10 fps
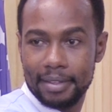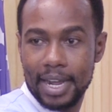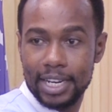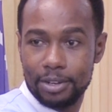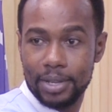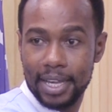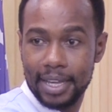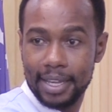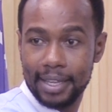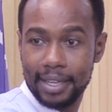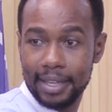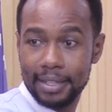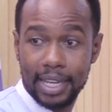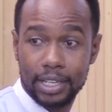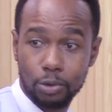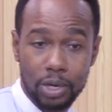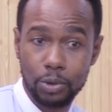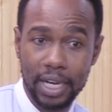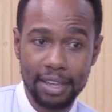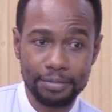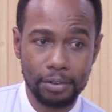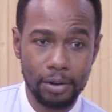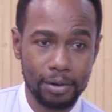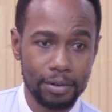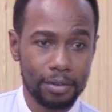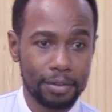Hallelujah. That is what we live for.